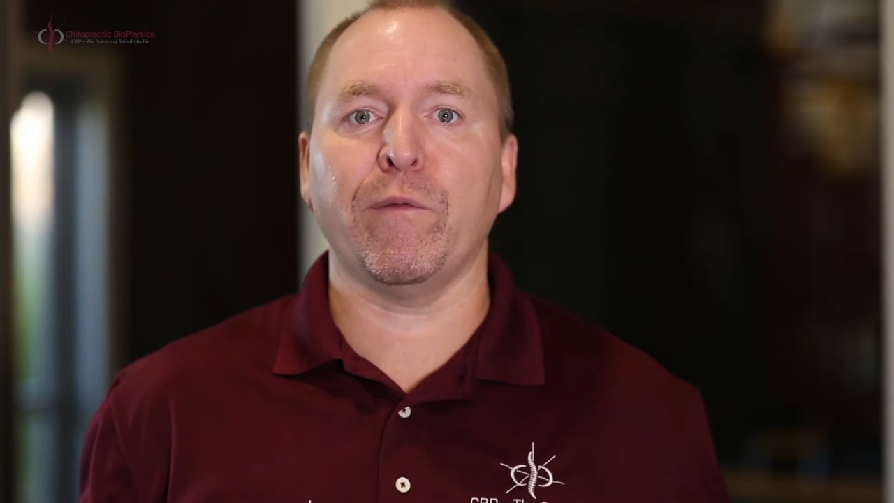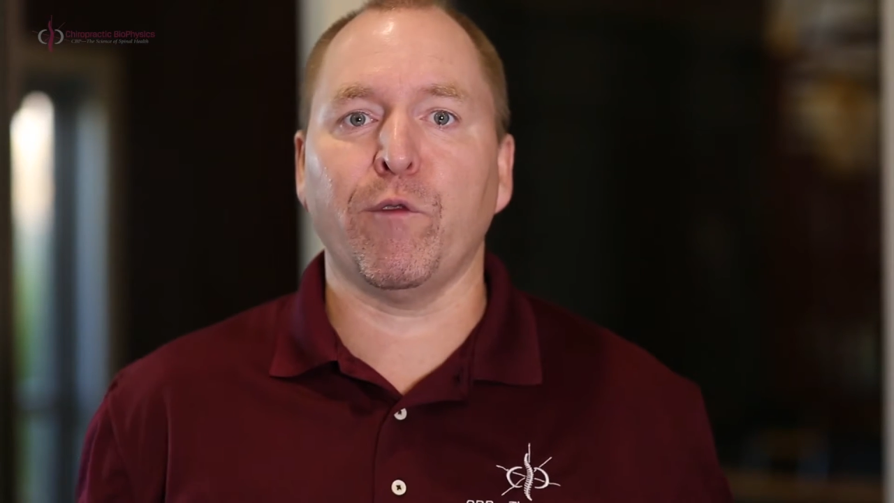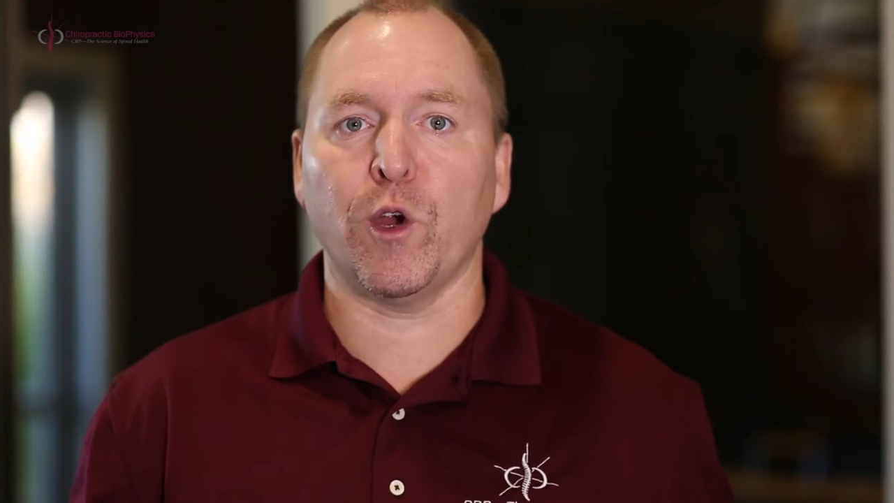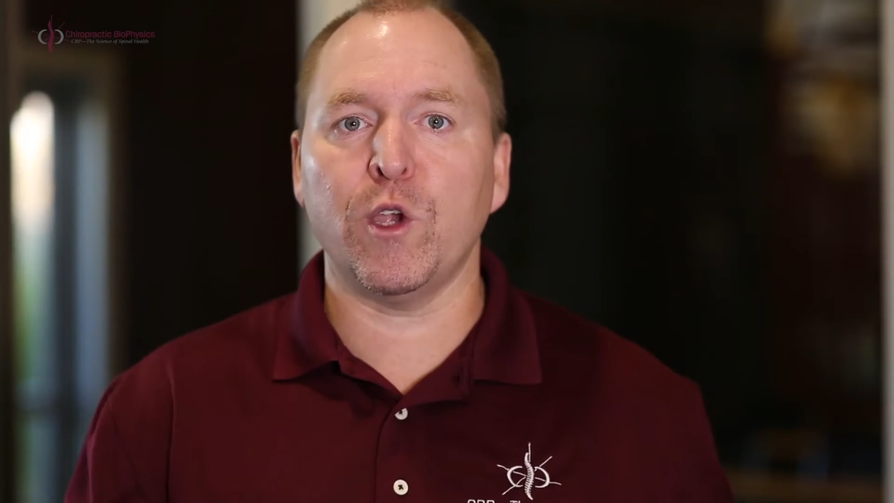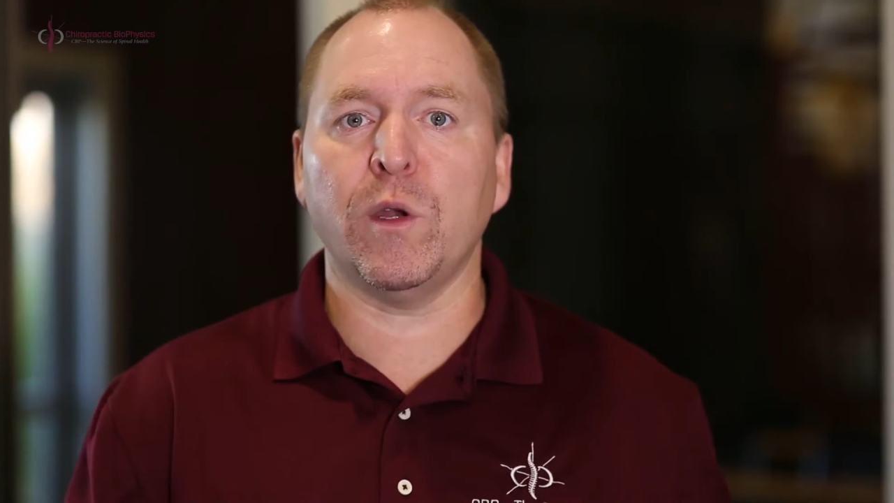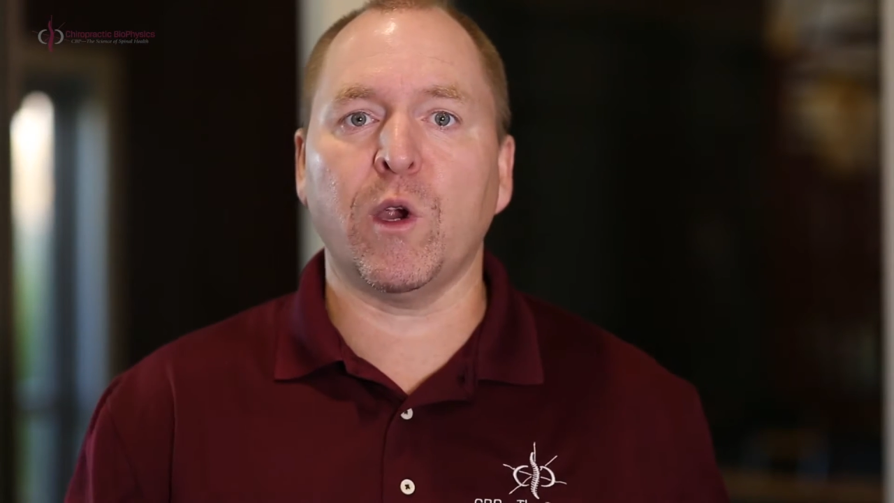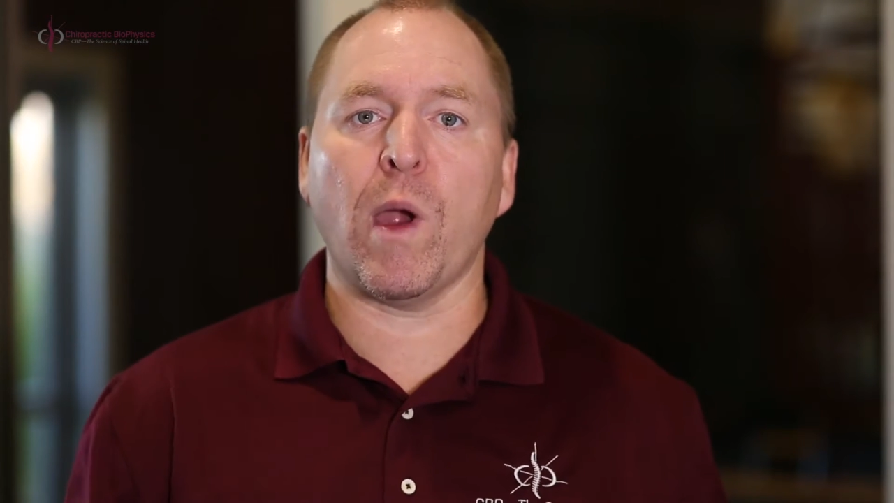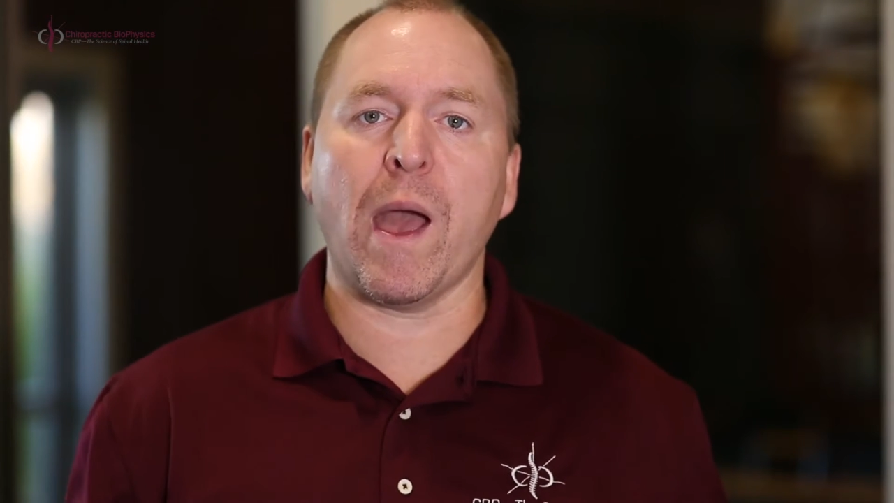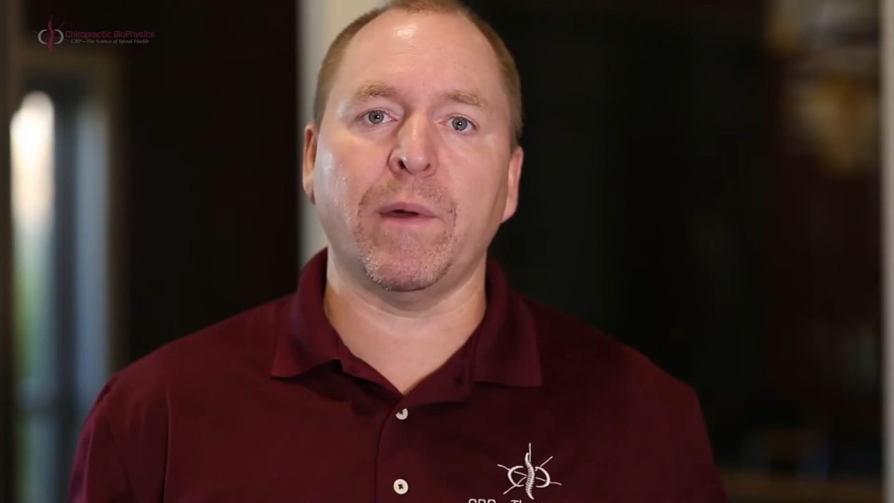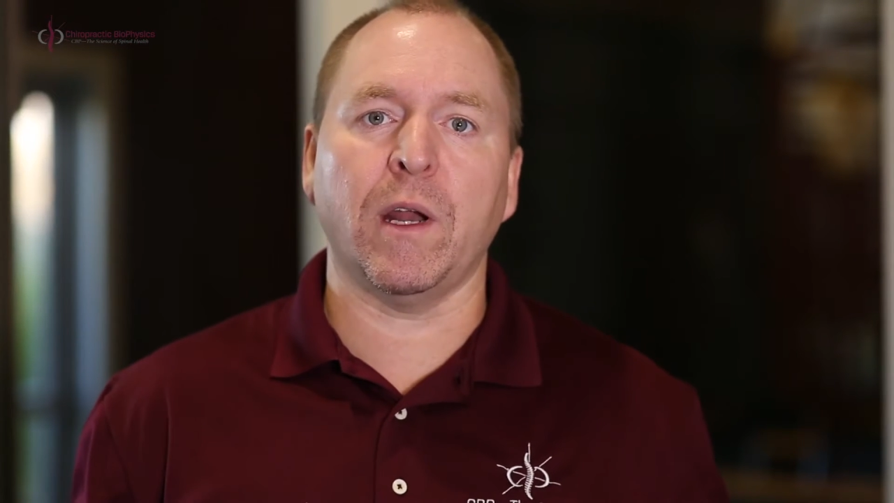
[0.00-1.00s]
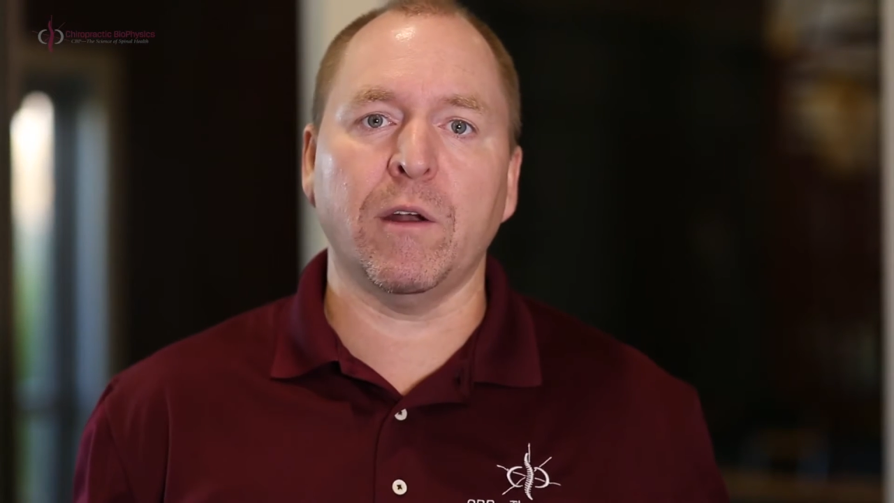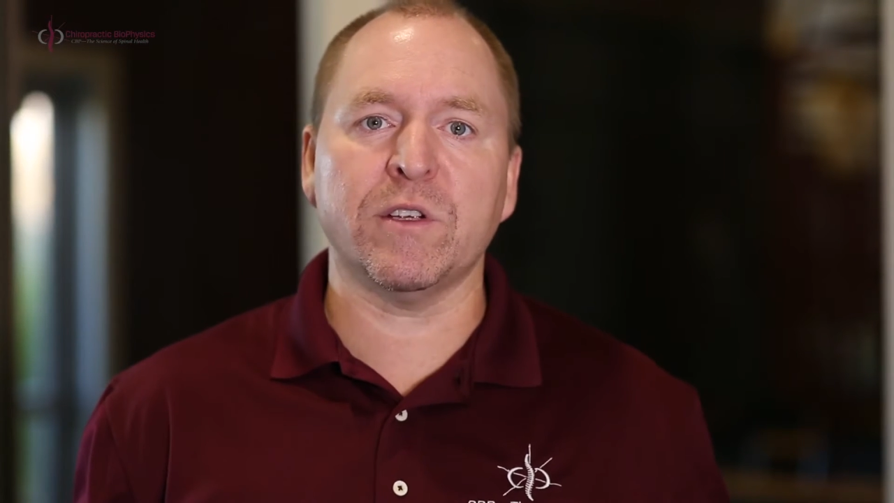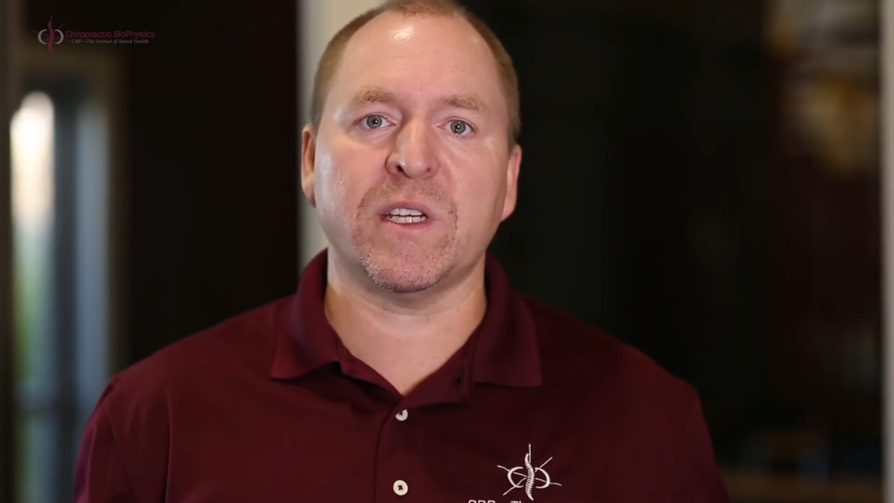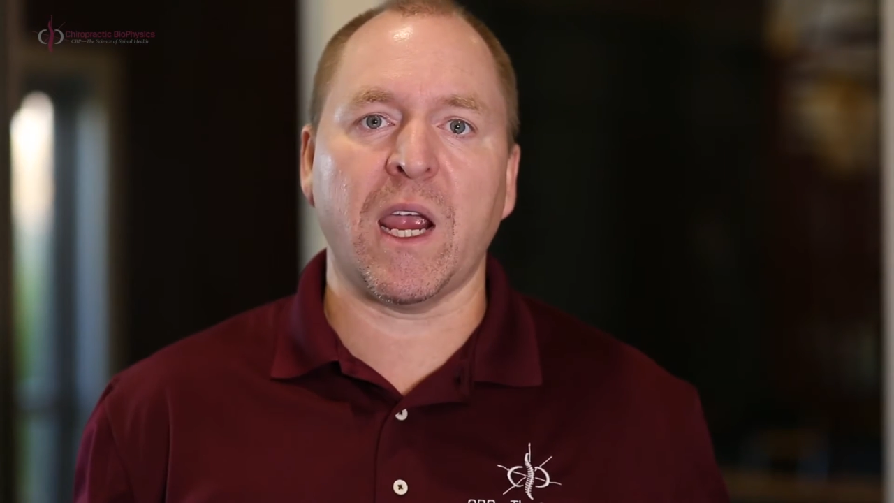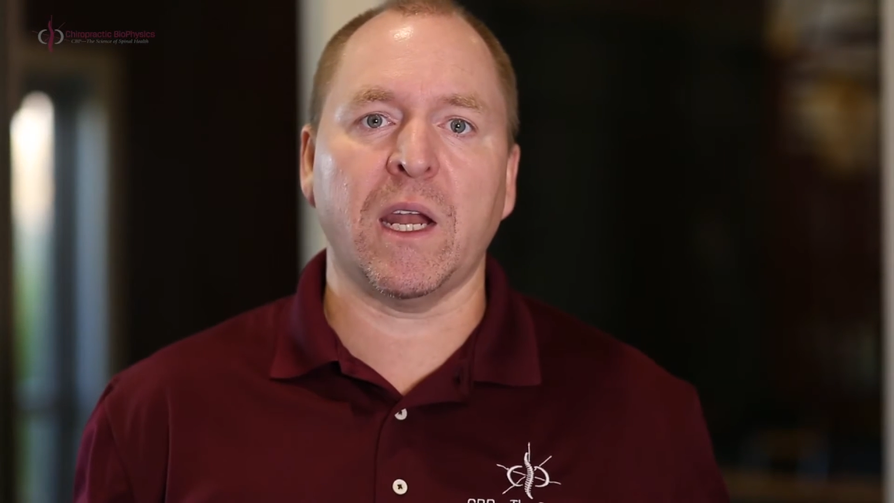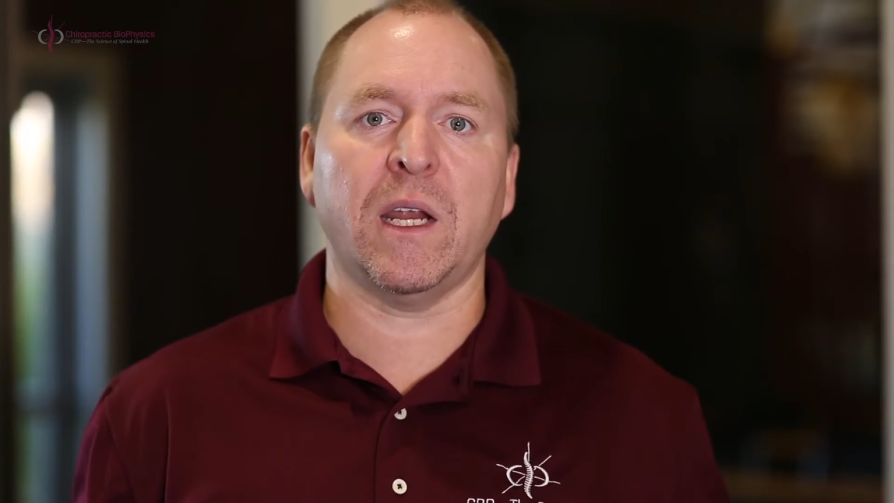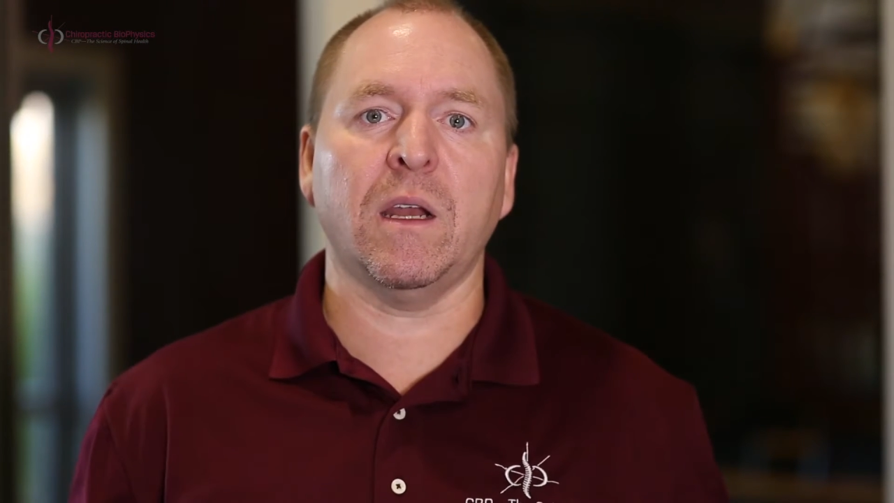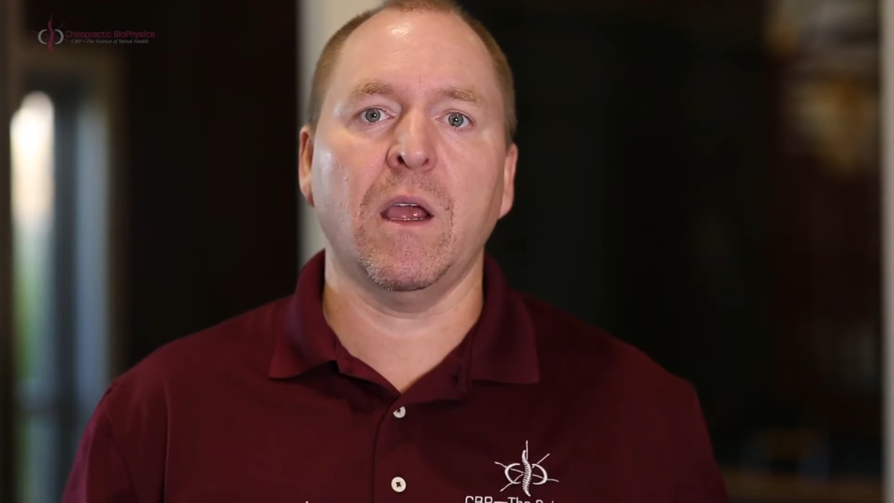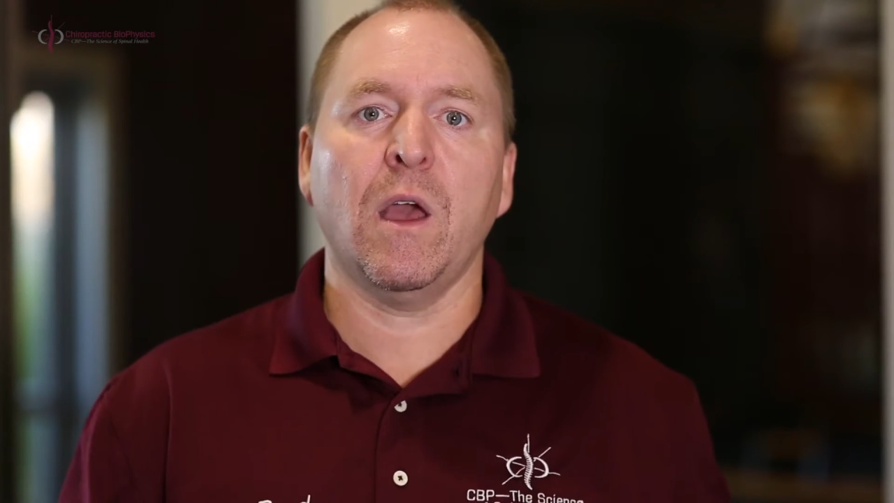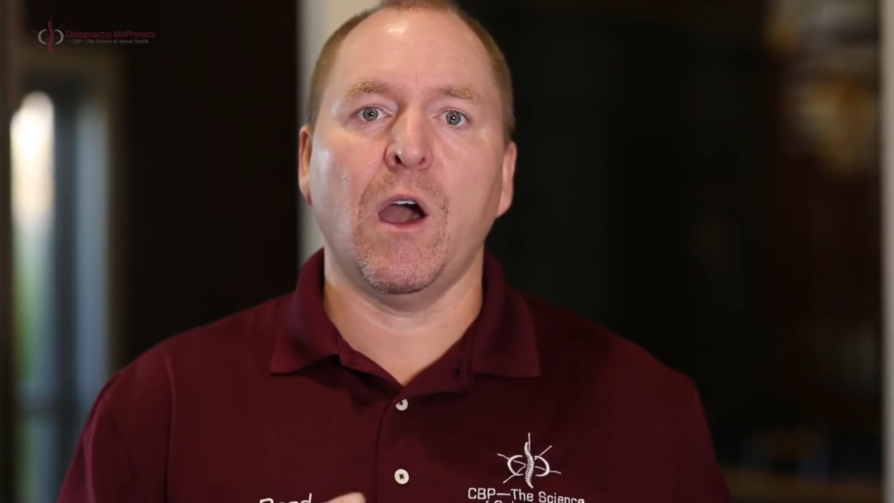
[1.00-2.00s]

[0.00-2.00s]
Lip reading: for you to grab an understanding